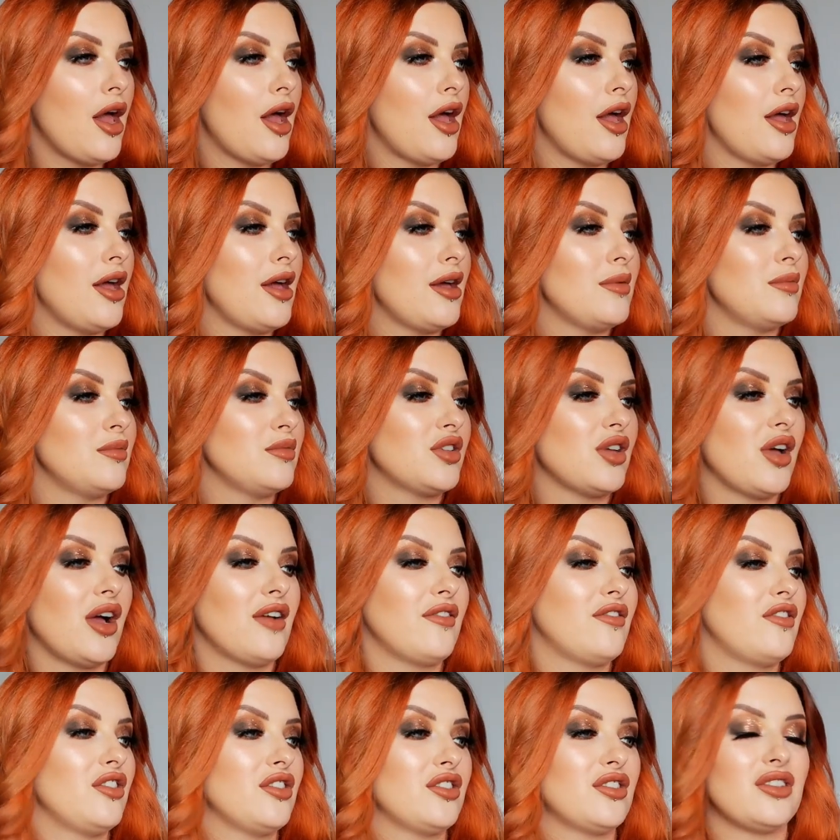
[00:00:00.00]

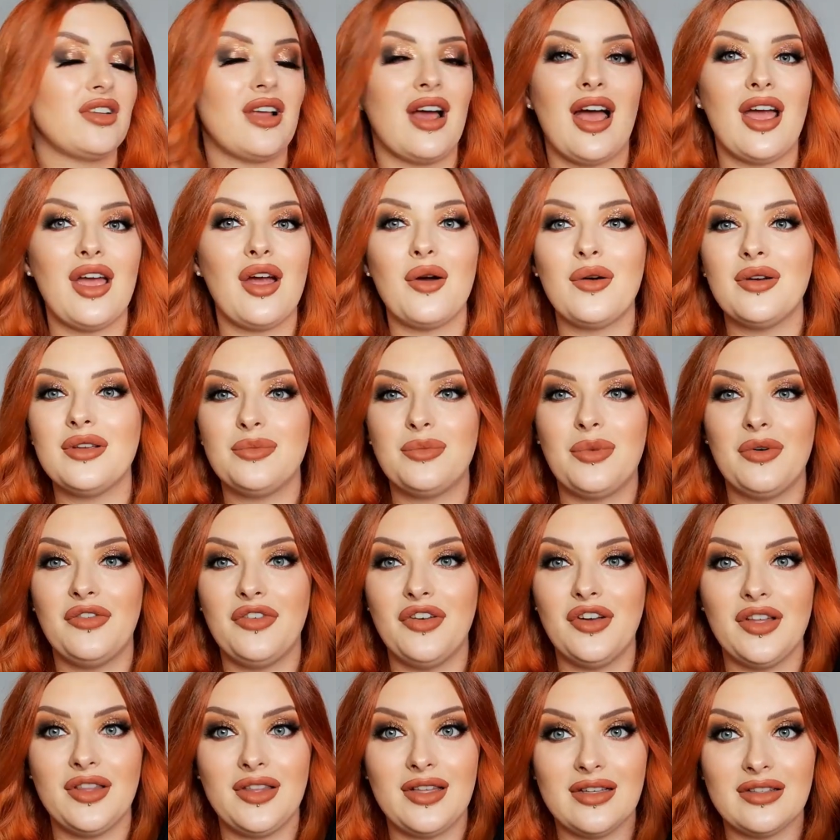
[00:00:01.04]
I always
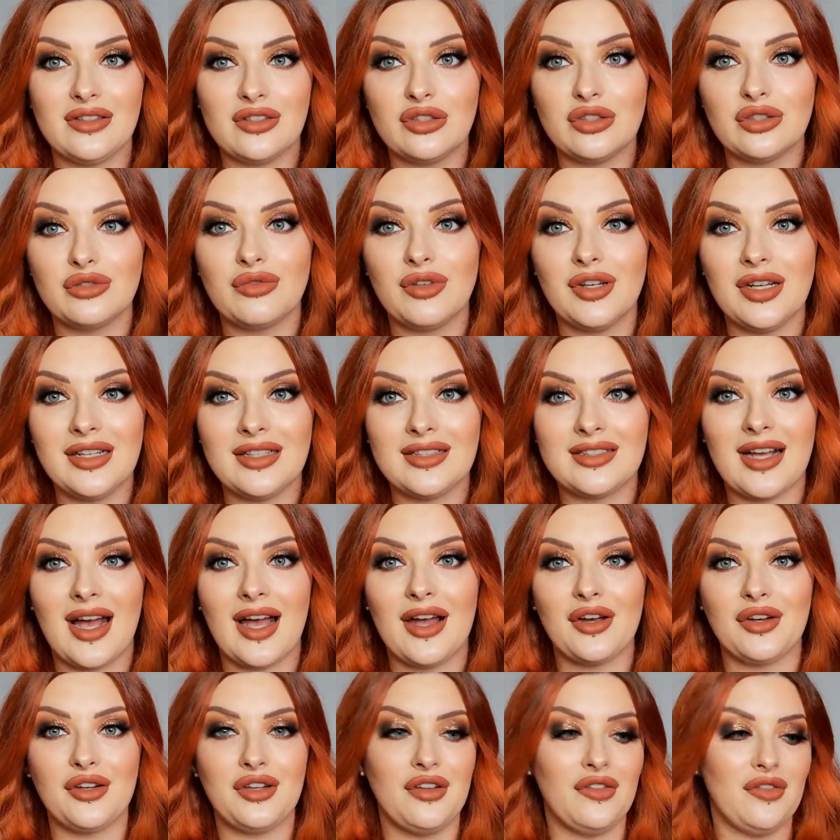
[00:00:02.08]
prefer these because they're really
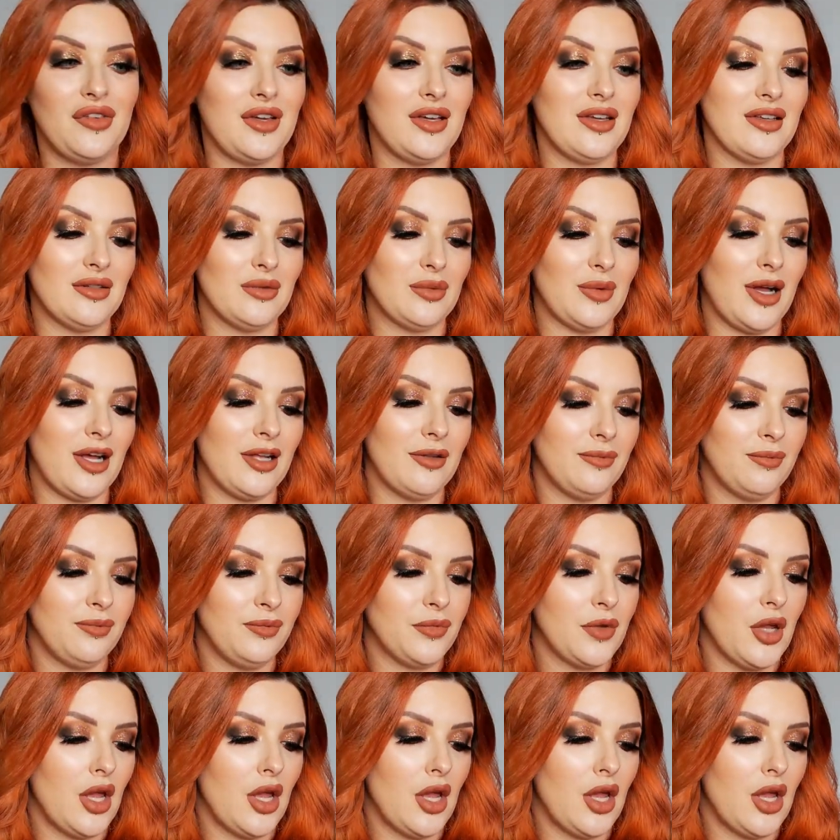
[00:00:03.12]
tight on your feet as well.